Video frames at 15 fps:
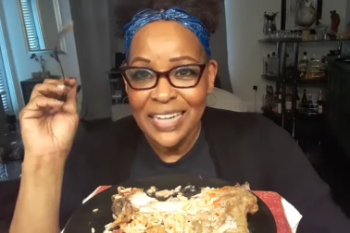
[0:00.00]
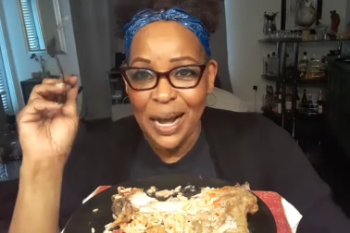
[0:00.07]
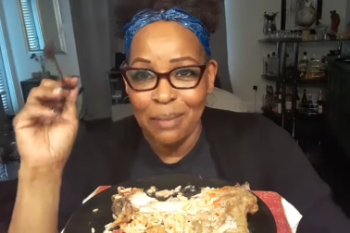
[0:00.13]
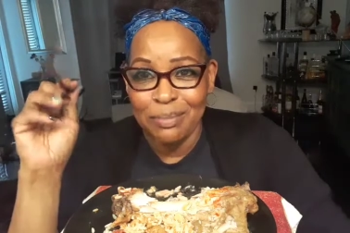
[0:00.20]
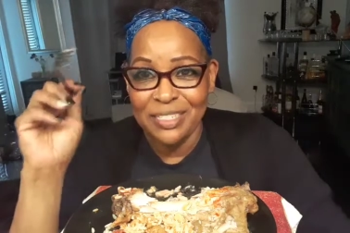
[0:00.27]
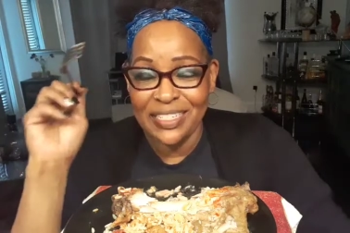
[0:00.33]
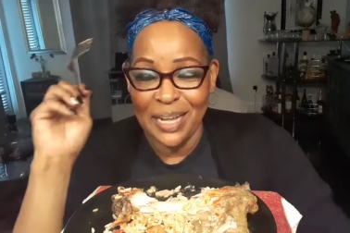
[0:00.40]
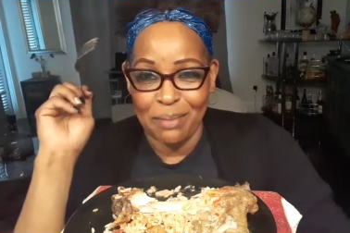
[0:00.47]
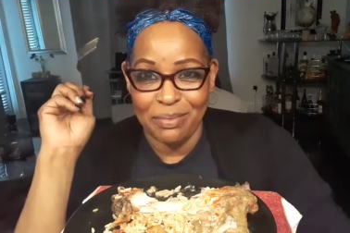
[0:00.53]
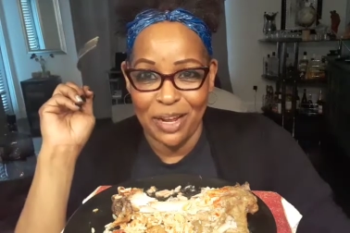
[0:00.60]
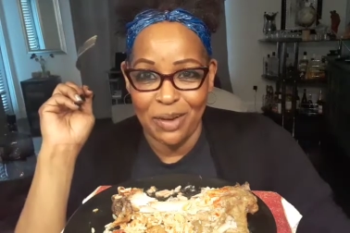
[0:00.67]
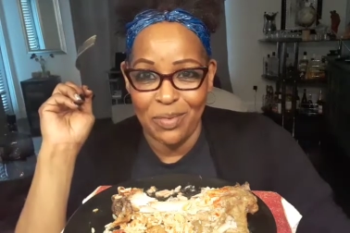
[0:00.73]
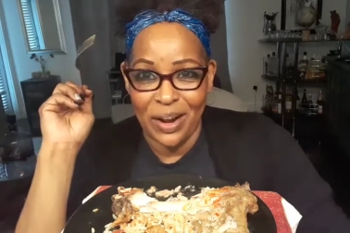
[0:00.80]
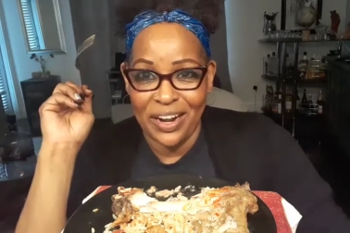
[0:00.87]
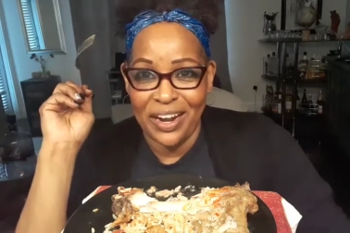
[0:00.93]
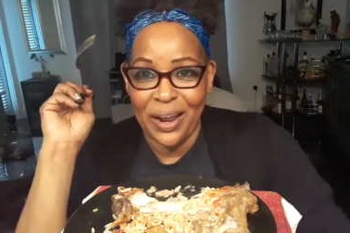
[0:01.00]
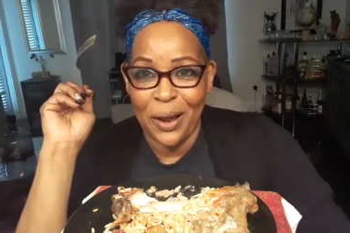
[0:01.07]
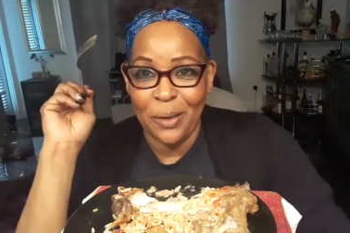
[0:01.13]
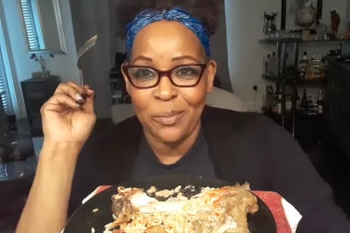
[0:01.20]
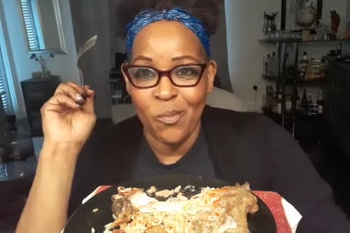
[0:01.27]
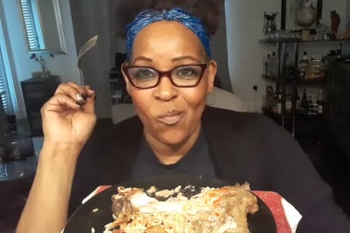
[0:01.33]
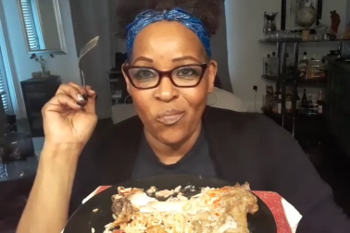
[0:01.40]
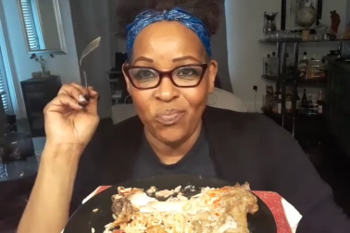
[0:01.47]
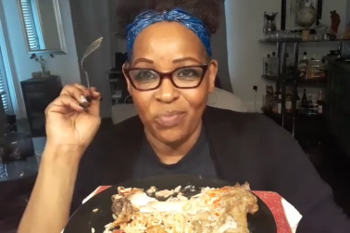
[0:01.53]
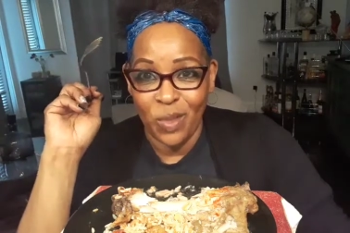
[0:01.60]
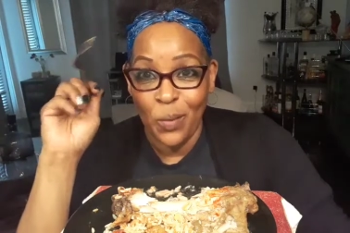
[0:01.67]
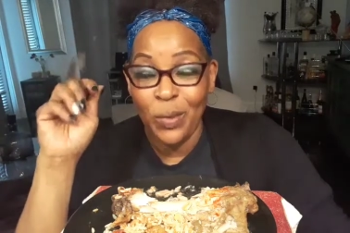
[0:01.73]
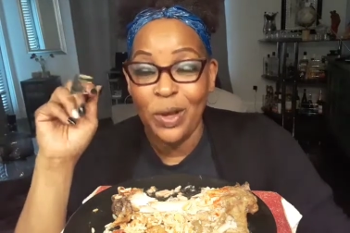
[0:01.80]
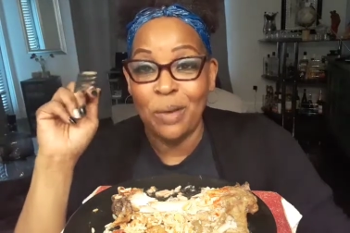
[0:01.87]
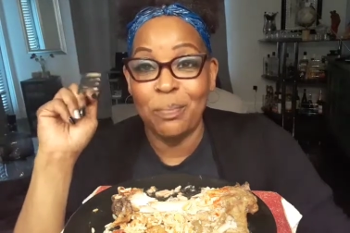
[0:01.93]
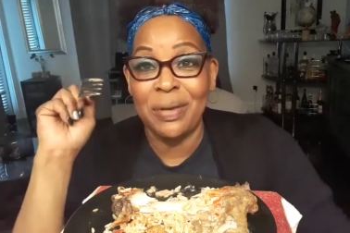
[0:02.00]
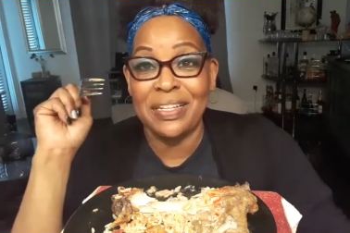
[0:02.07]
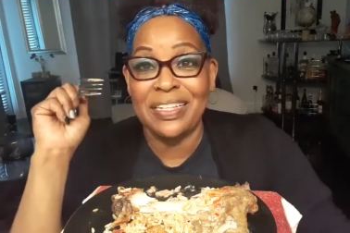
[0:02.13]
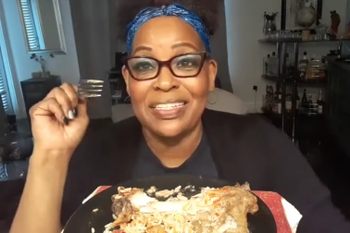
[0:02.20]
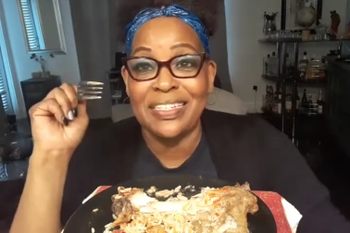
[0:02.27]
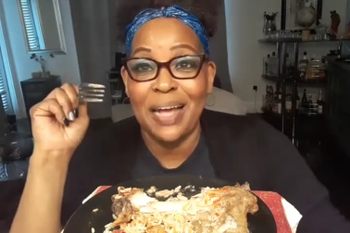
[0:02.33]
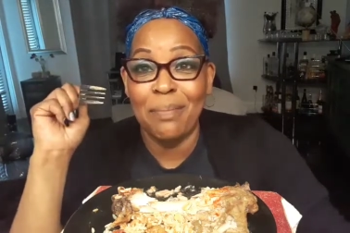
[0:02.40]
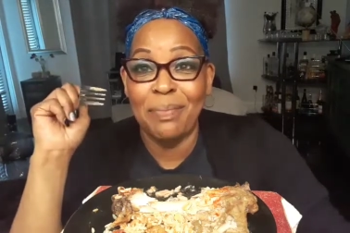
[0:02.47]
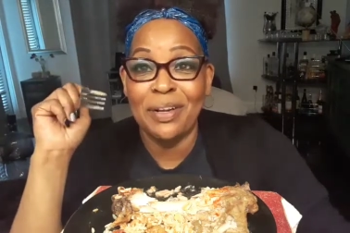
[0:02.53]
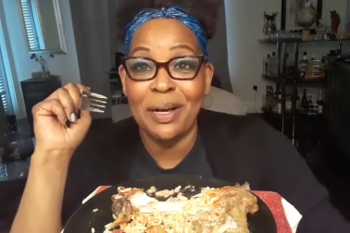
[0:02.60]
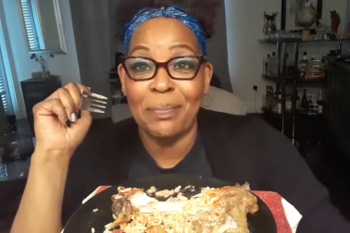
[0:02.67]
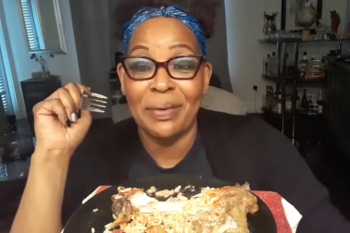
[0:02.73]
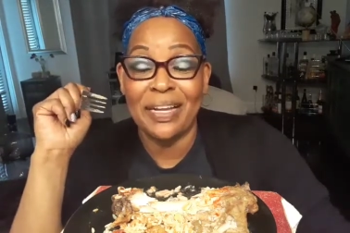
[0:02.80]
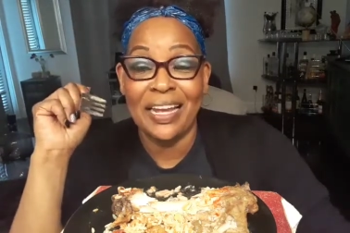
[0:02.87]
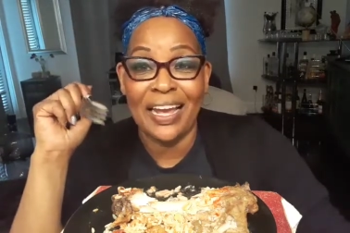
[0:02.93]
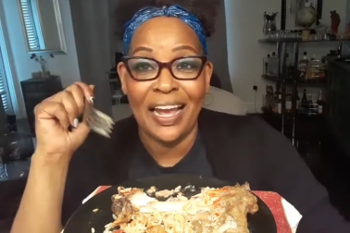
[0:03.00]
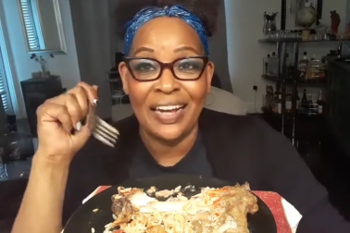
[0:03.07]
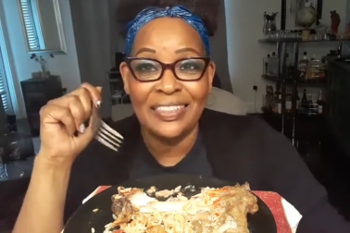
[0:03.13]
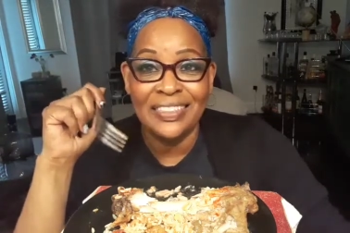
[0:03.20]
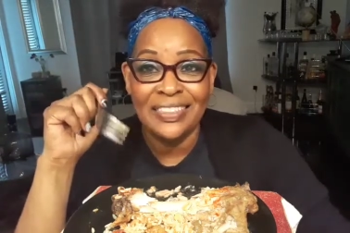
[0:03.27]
I'm going to stop that right there. We're going to pick this topic up again.